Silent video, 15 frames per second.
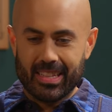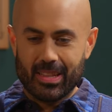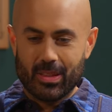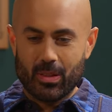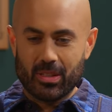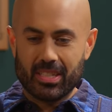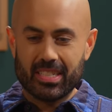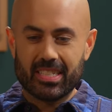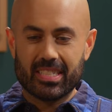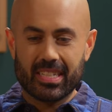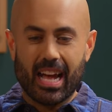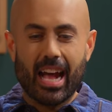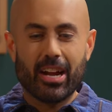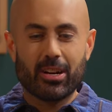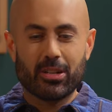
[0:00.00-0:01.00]
the
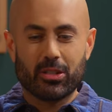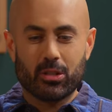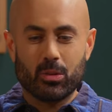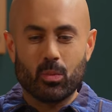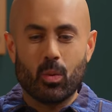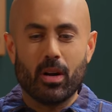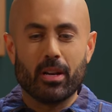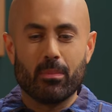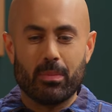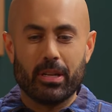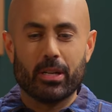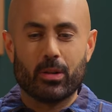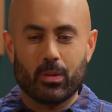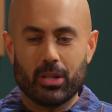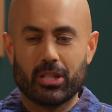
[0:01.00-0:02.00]
desire to want to
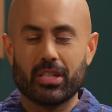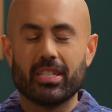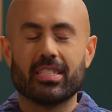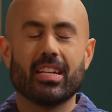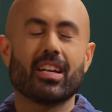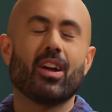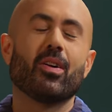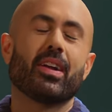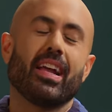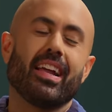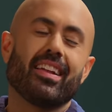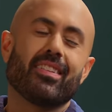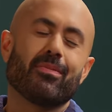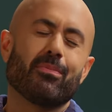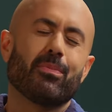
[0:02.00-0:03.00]
be a Christian is like,
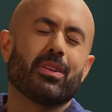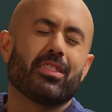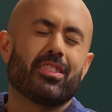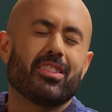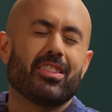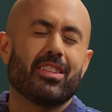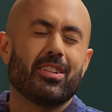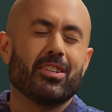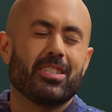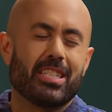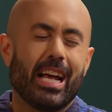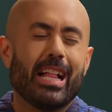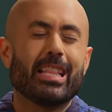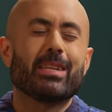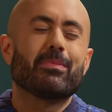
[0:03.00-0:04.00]
okay, but you're
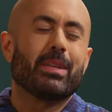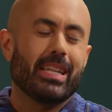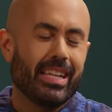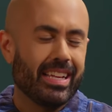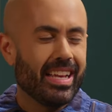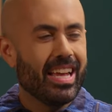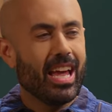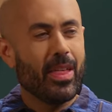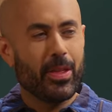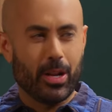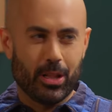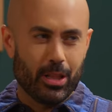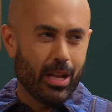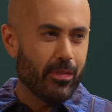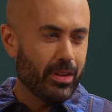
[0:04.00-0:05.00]
telling me that
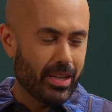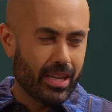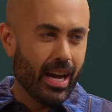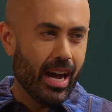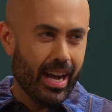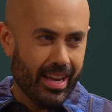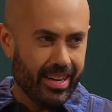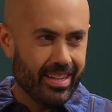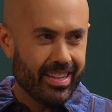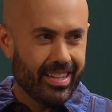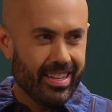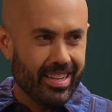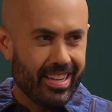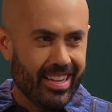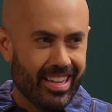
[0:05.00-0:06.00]
a loving God
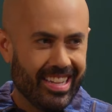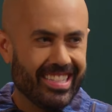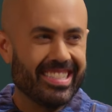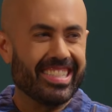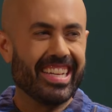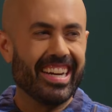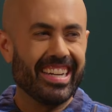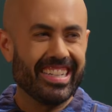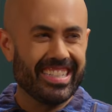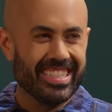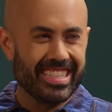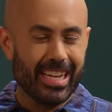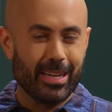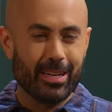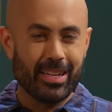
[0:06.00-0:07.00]
mm-hmm. is going to
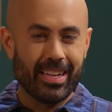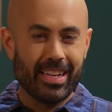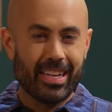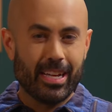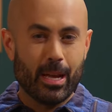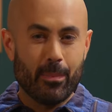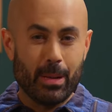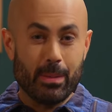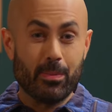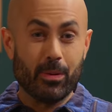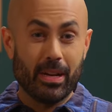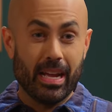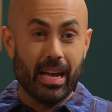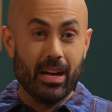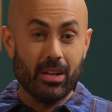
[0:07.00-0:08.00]
send people
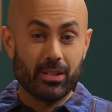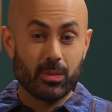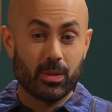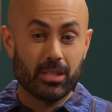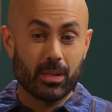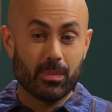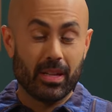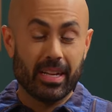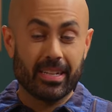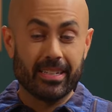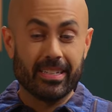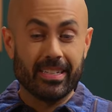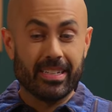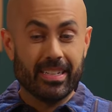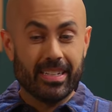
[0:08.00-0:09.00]
to hell, to which I'm like,